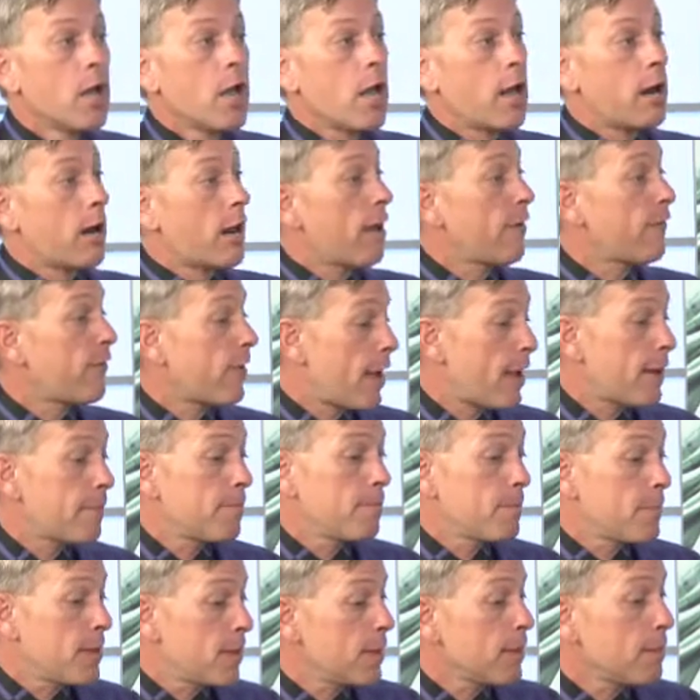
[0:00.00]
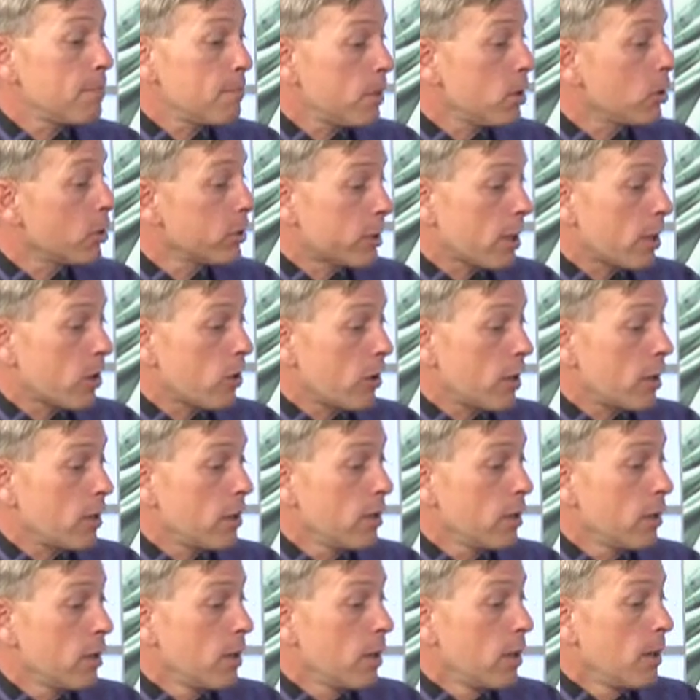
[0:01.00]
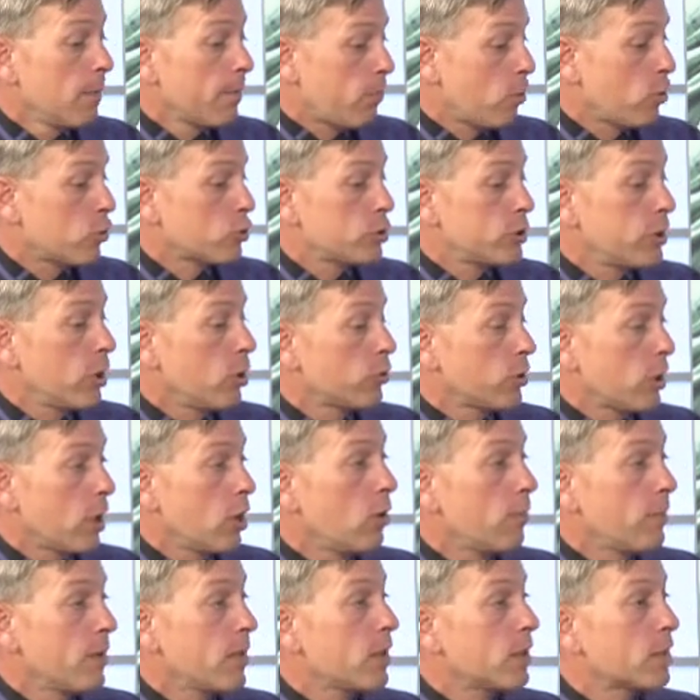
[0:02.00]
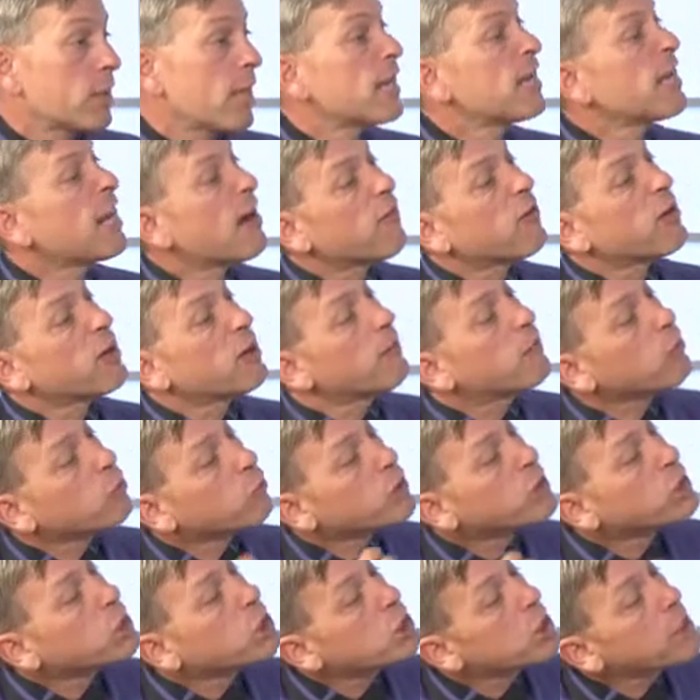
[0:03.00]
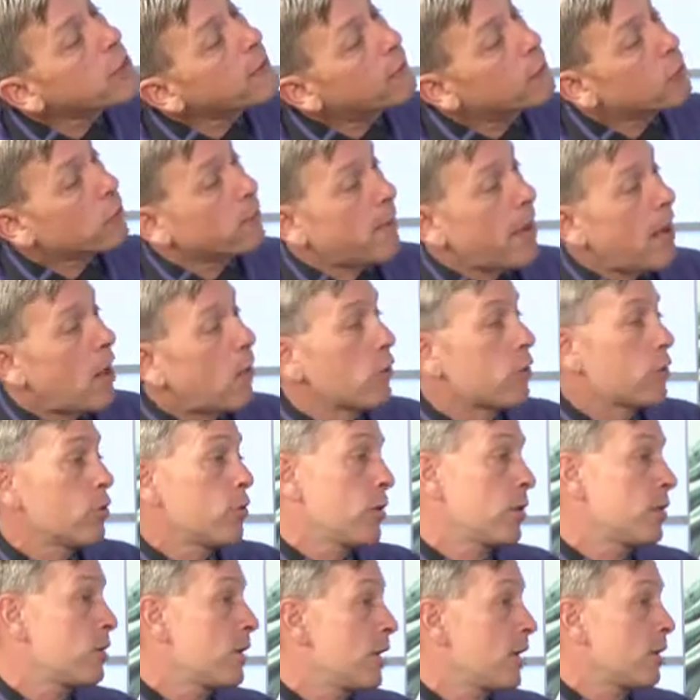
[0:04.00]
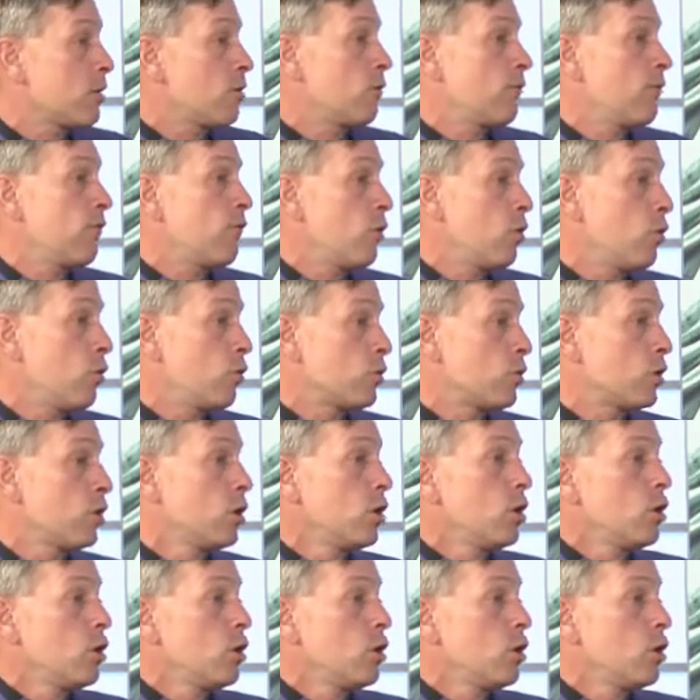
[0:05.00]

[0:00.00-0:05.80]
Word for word: And I've had many military personnel tell me that they never even received their ballot so that they could vote.